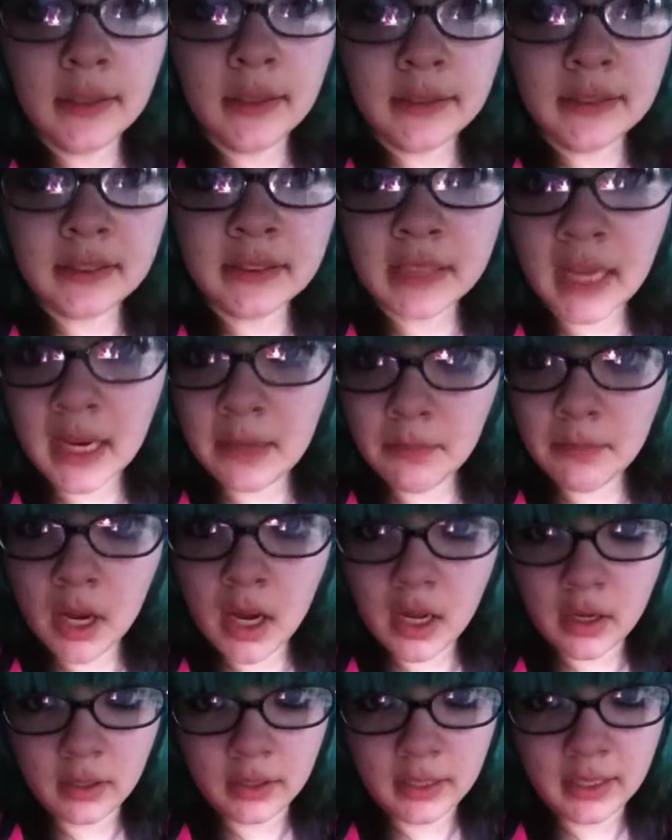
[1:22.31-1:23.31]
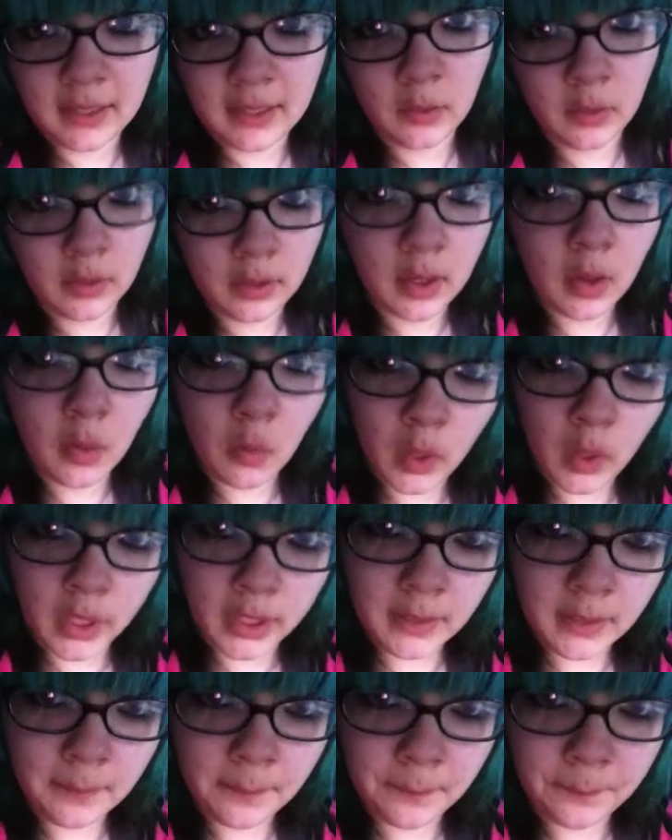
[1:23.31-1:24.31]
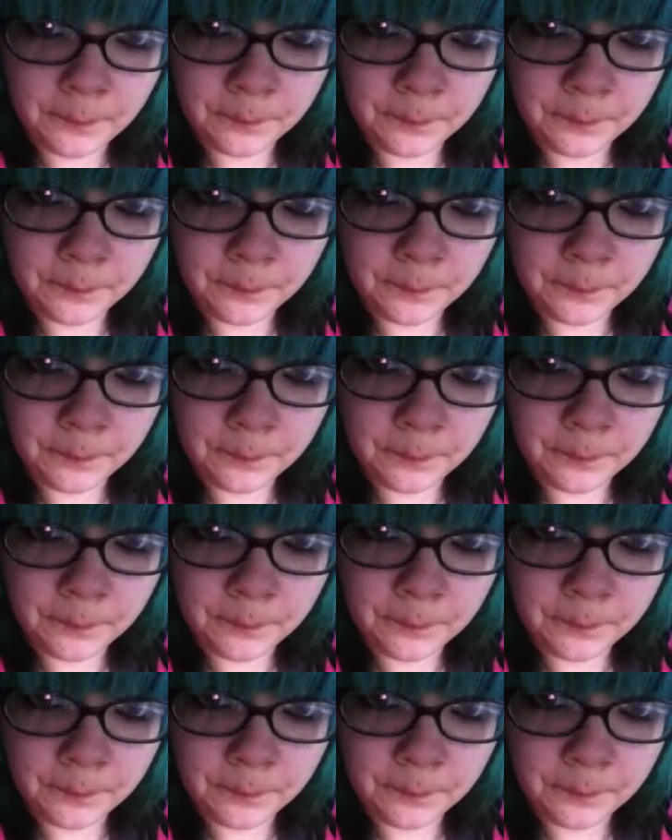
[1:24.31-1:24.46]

site modeling one